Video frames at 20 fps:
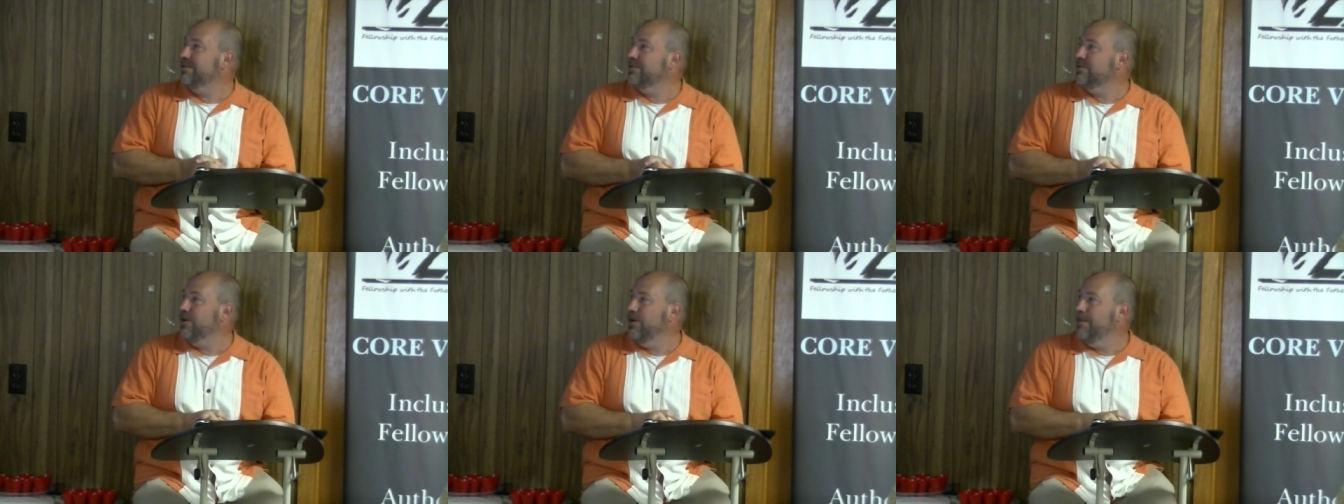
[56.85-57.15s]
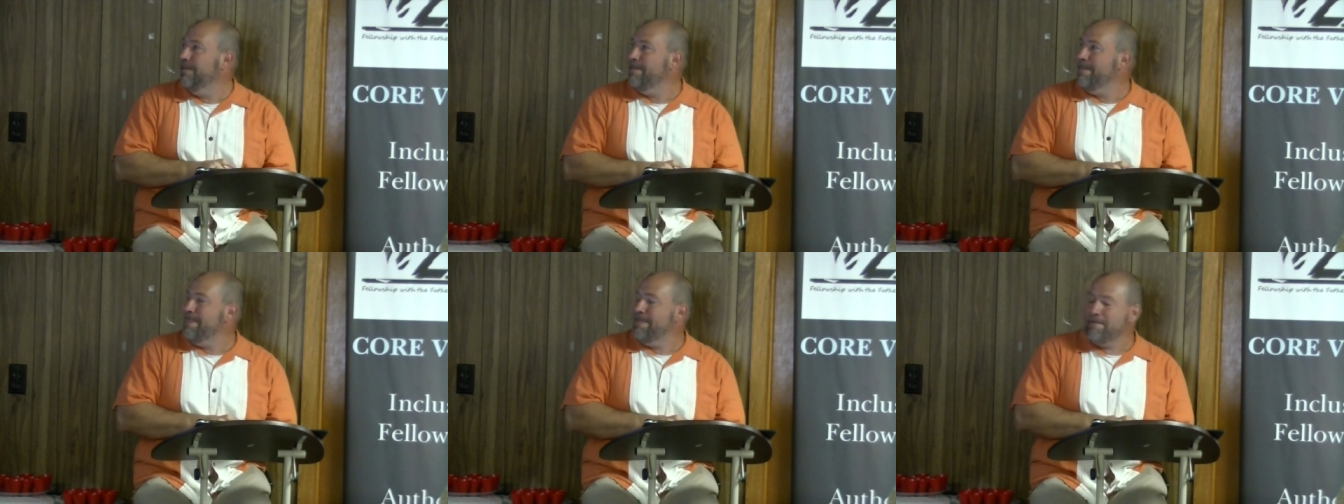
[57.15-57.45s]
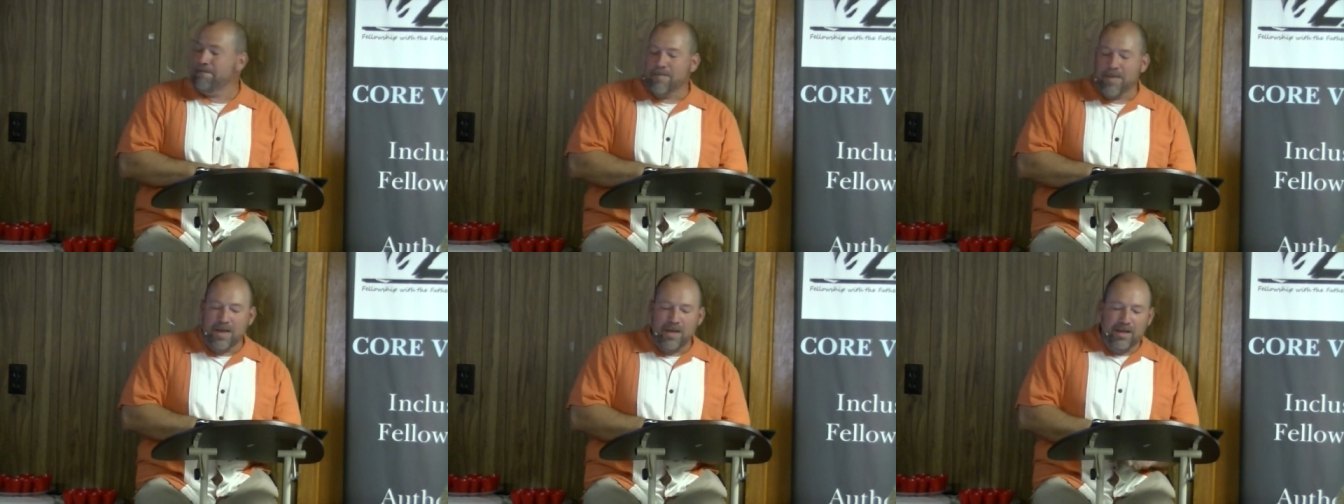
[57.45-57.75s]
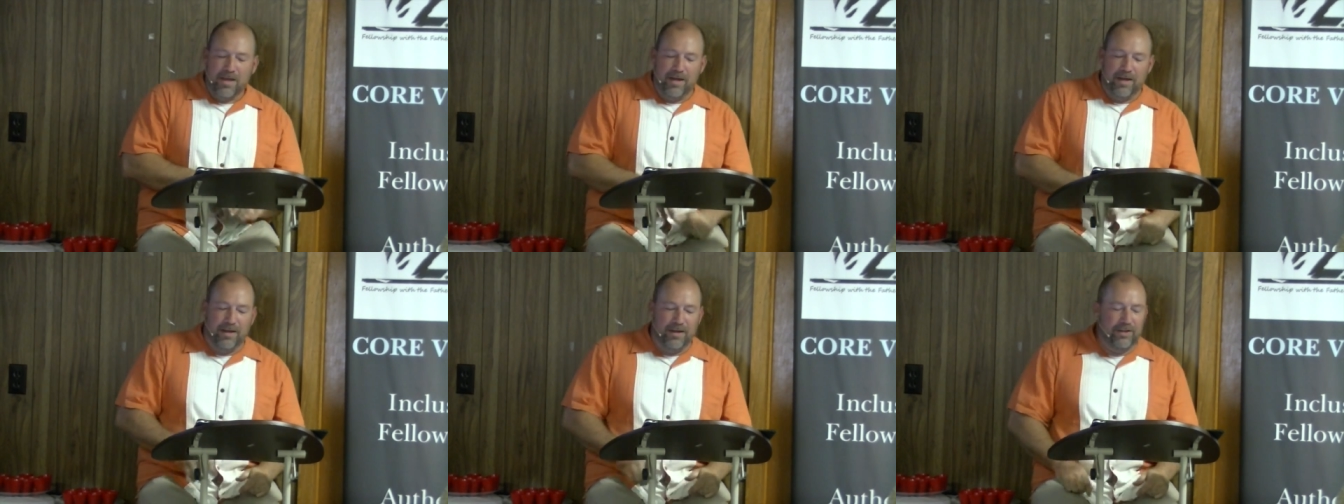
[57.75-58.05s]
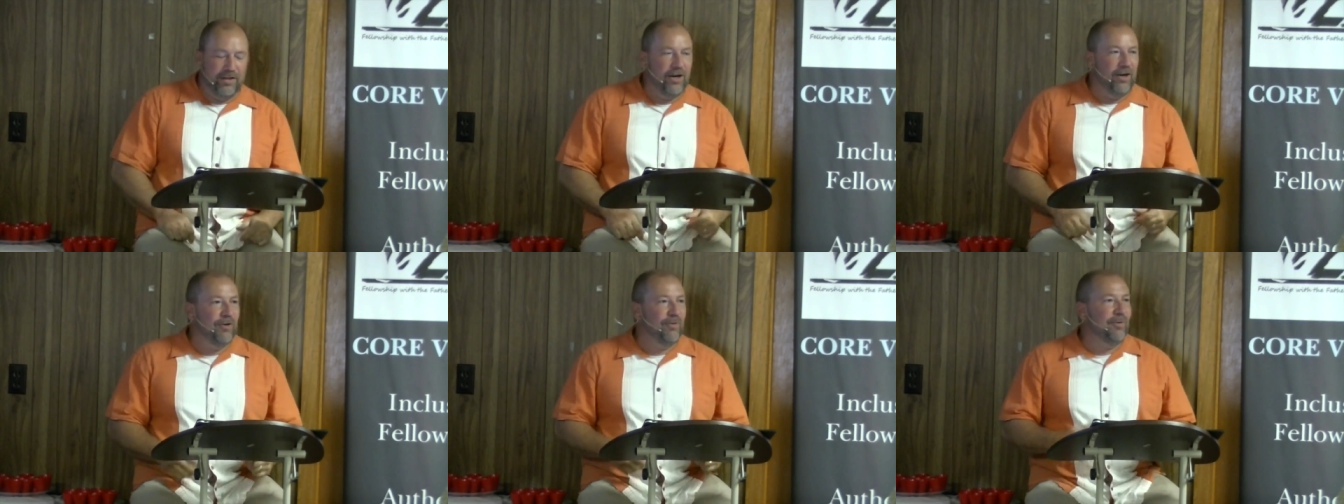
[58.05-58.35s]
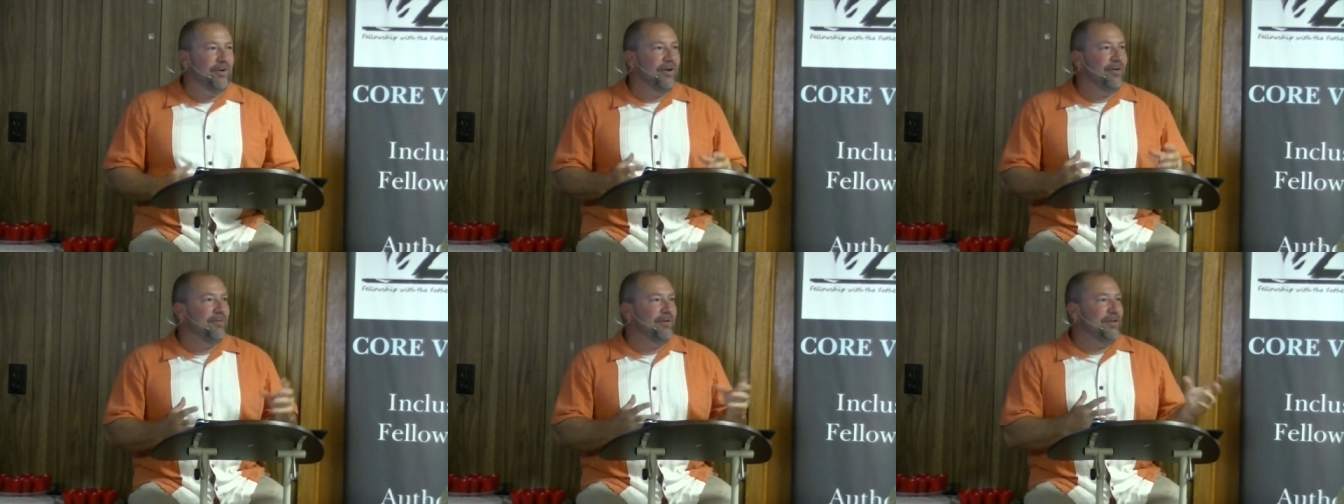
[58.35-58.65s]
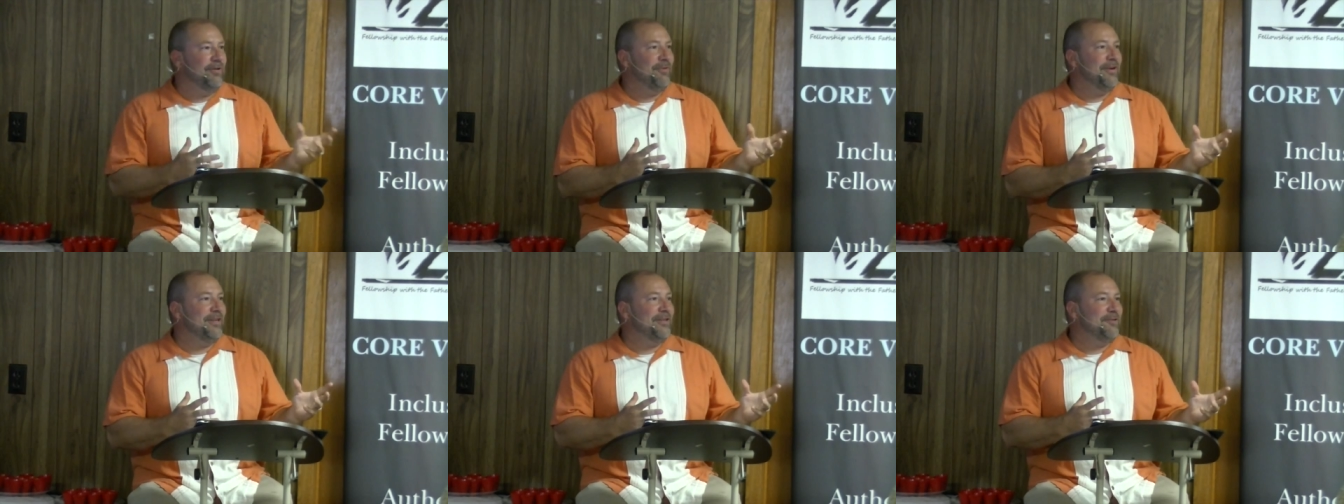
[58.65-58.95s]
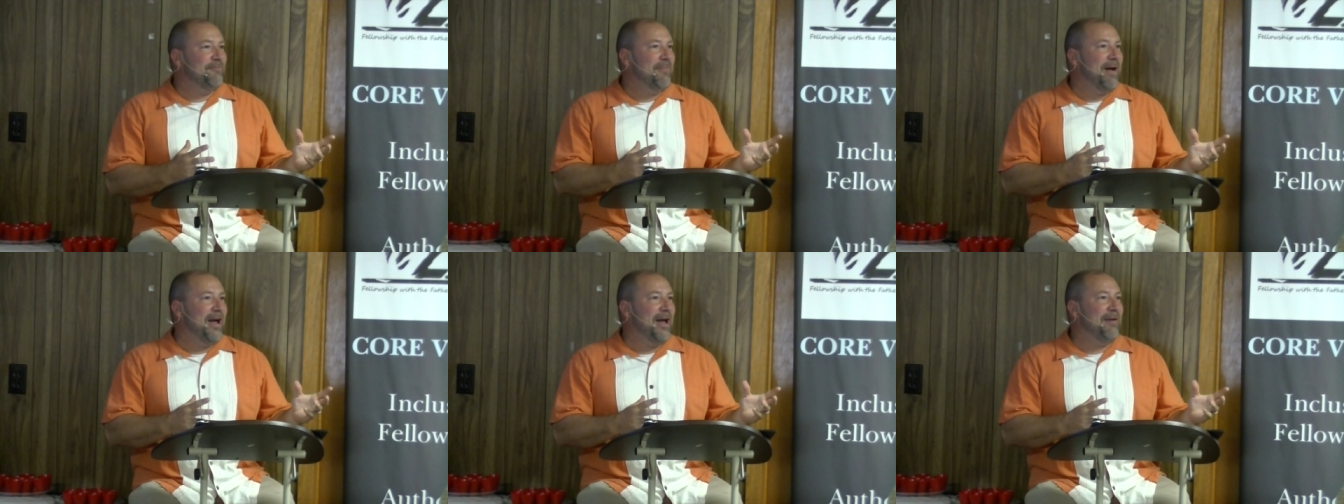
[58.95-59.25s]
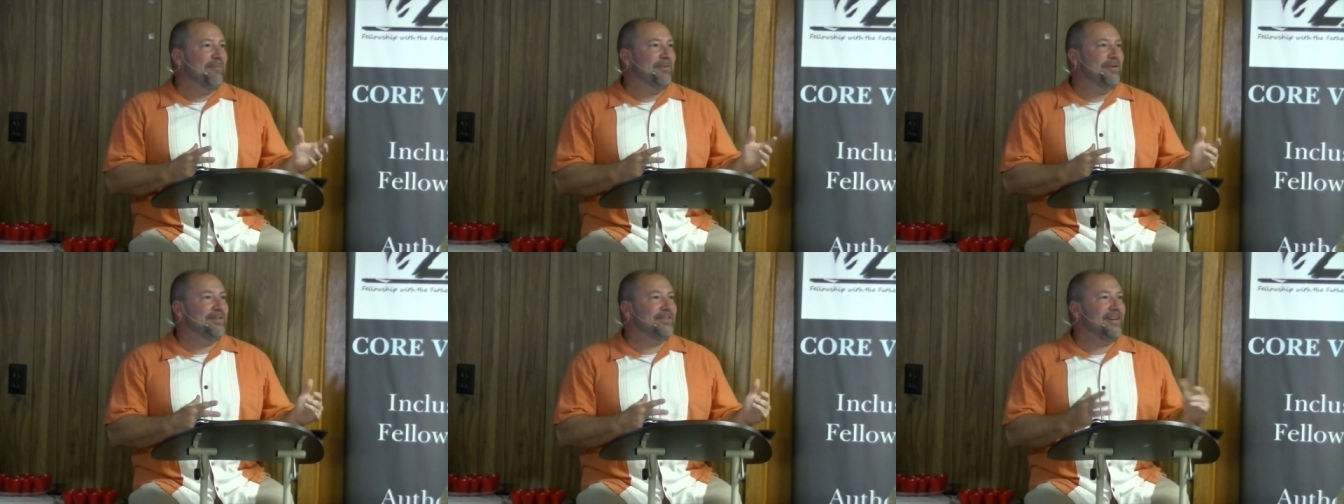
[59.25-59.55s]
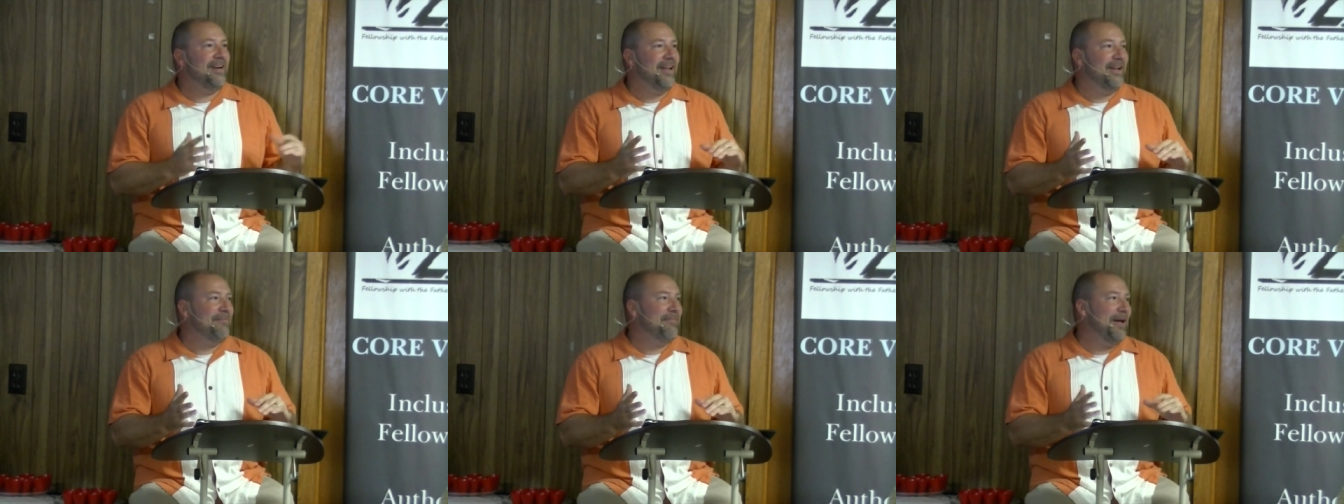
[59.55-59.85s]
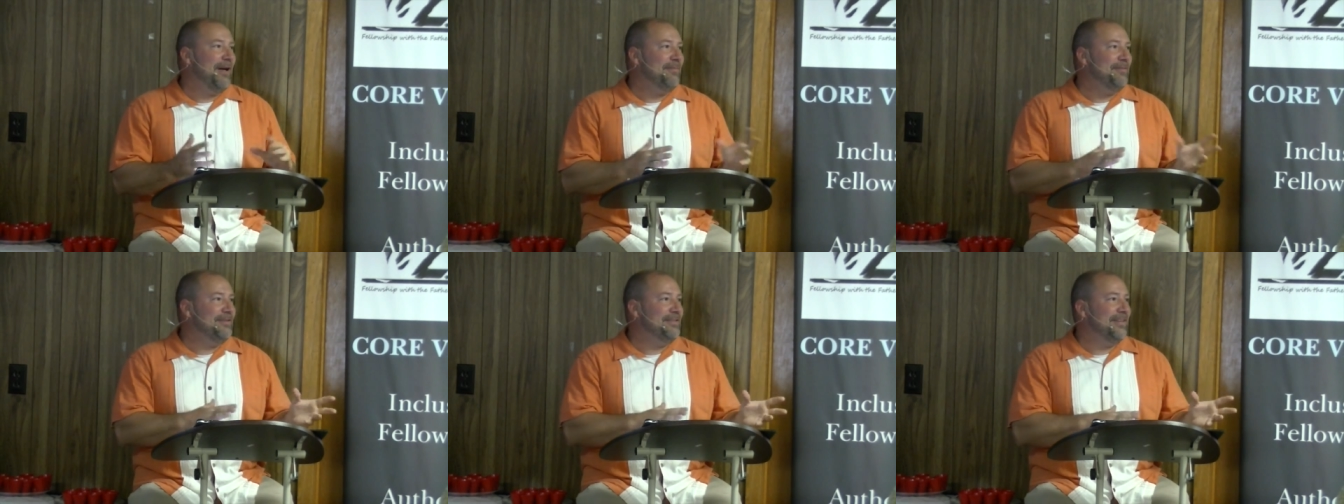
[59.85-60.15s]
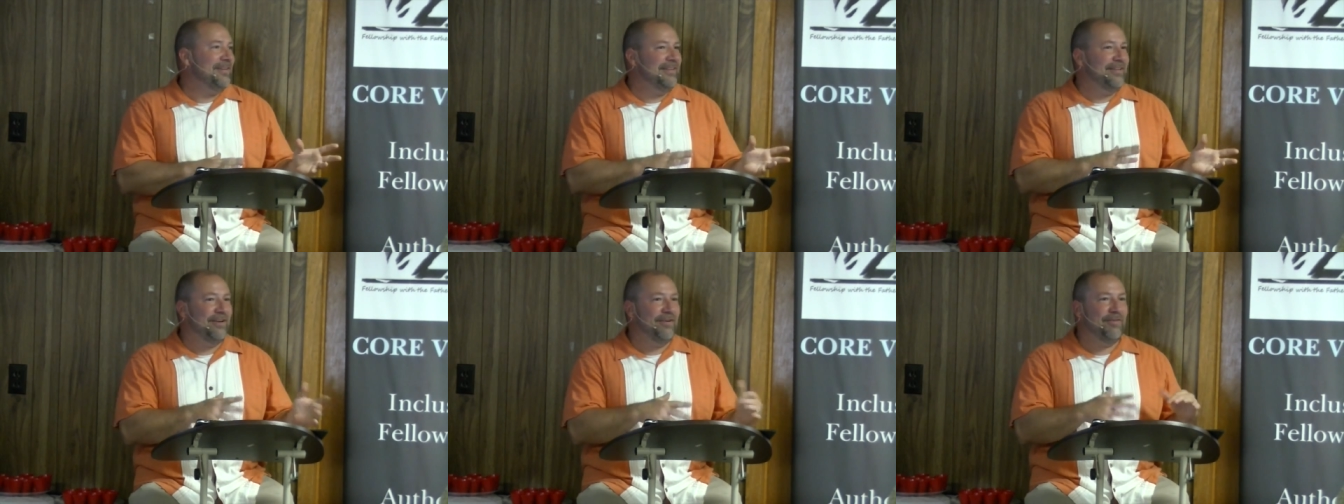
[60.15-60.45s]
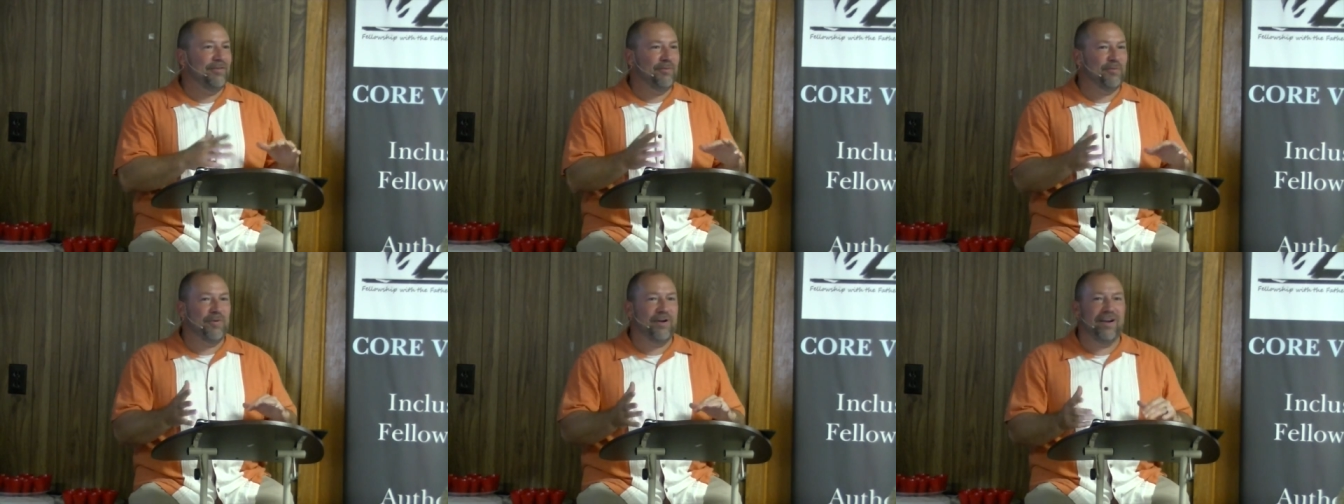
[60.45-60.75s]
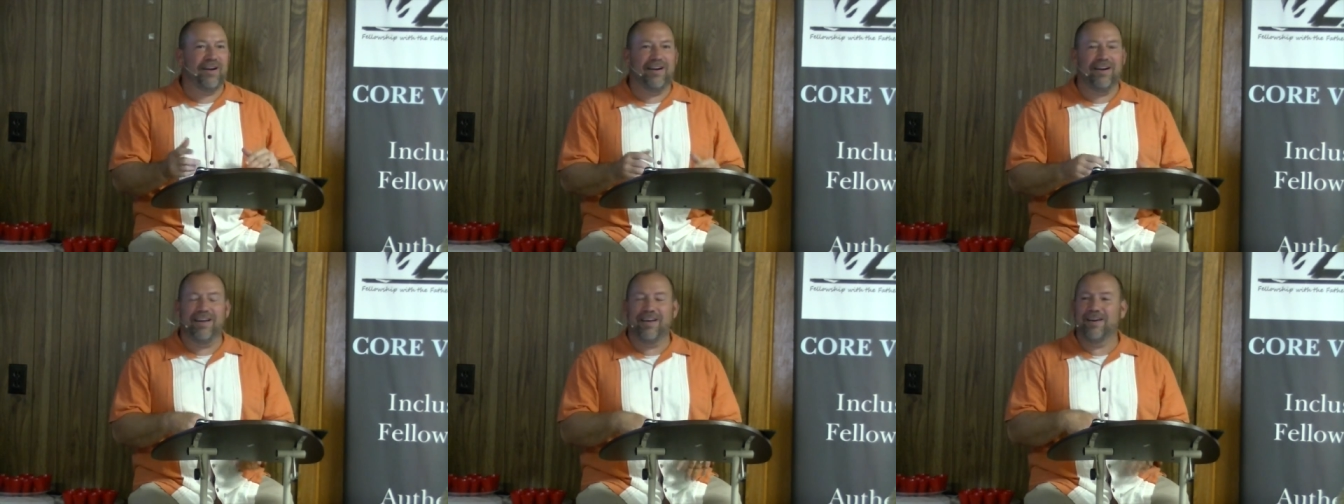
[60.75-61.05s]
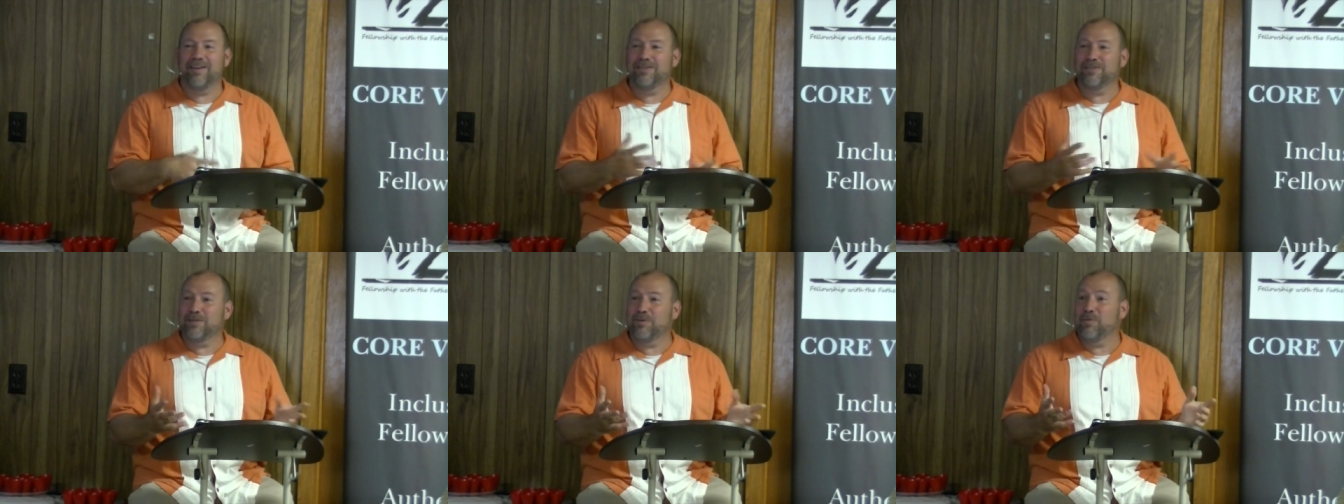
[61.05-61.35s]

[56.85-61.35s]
And so, when you read your Bibles, a lot of Bibles are, you know, the red letters.